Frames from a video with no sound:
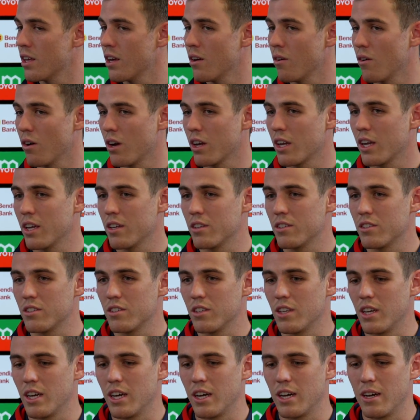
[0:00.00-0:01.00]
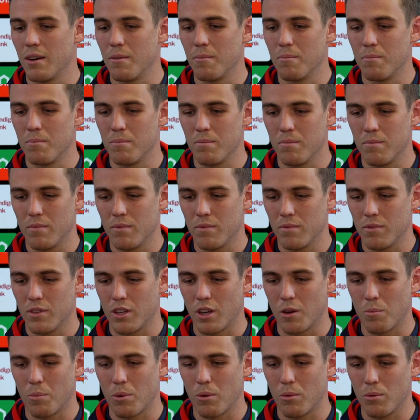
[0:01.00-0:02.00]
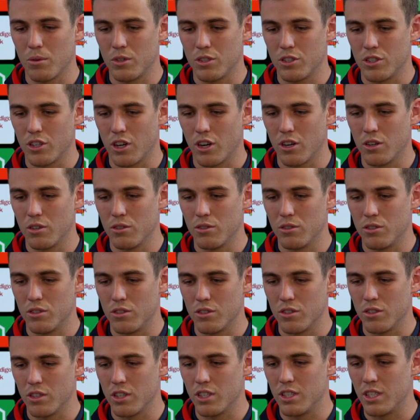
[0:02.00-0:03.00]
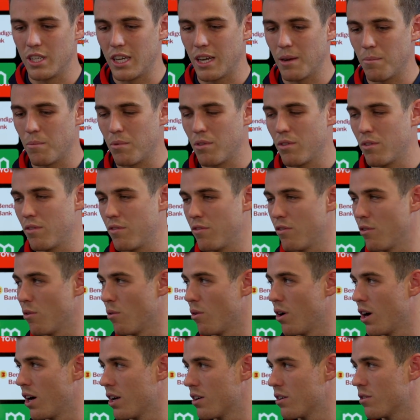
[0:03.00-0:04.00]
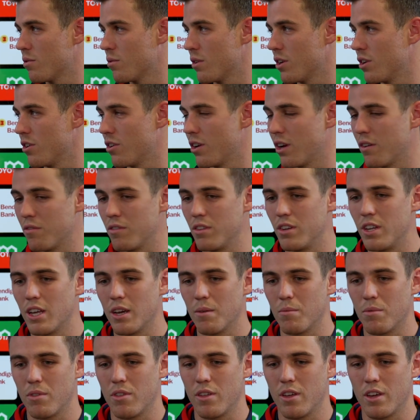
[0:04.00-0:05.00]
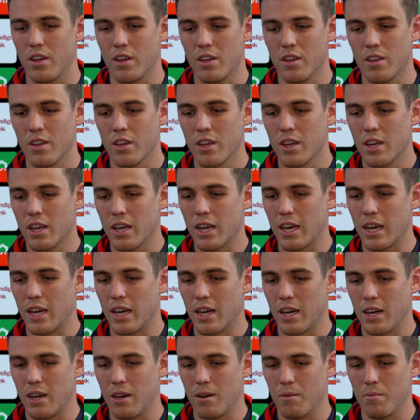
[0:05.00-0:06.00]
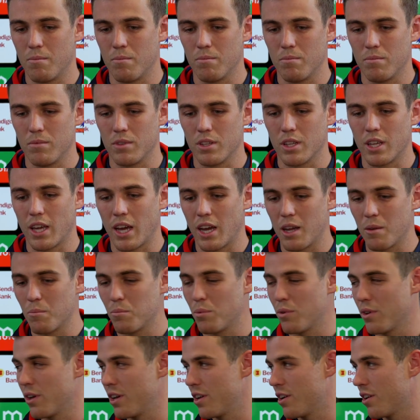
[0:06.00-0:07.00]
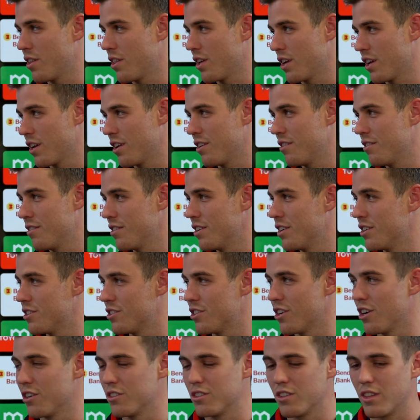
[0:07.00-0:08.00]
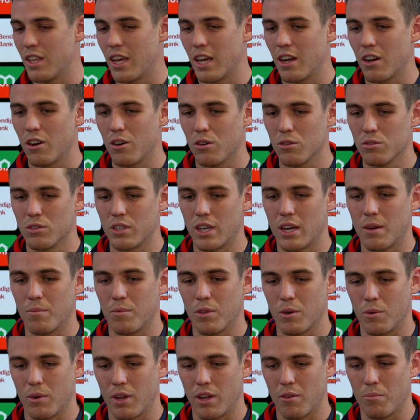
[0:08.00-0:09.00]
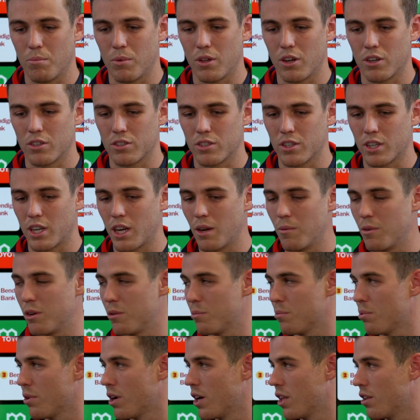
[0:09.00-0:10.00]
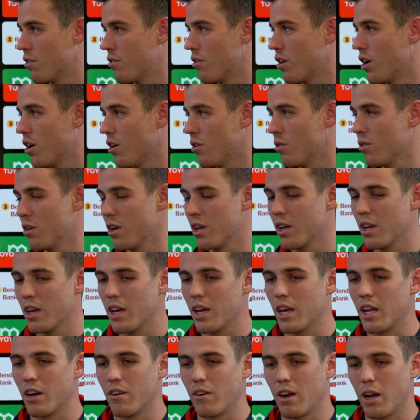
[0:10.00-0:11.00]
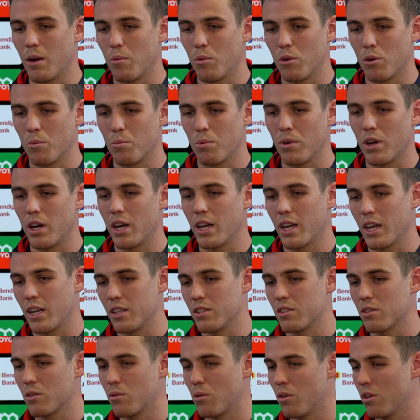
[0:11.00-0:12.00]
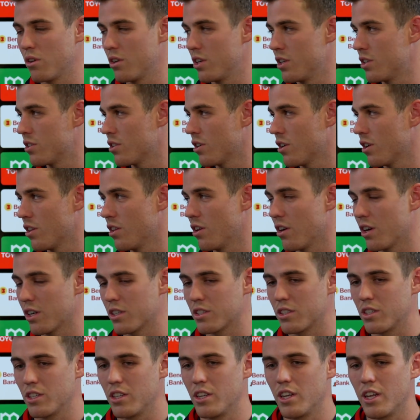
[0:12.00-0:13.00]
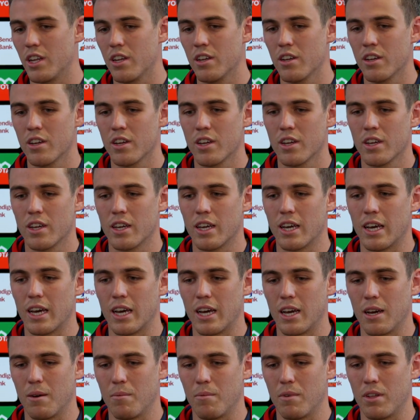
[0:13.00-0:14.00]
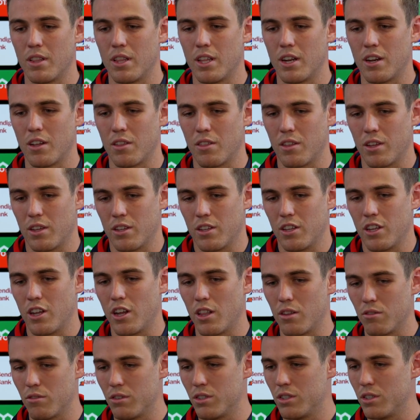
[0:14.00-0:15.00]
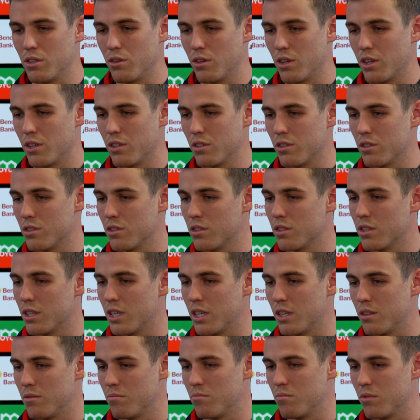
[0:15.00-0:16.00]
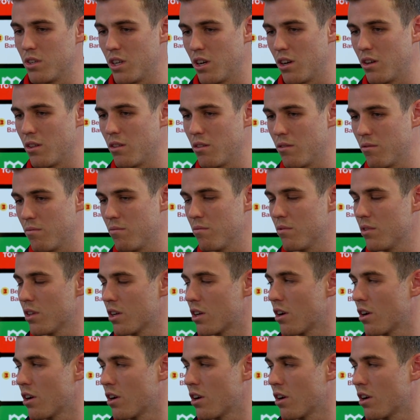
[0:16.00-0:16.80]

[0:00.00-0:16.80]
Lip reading: Oh, I guess, it probably shows the depth, for one. We do have the depth there. The game plan, I think it shows that holds up, that we have blokes that come in and play the role and are able to play against a quality side like Sydney. And then I think, the resilience and, the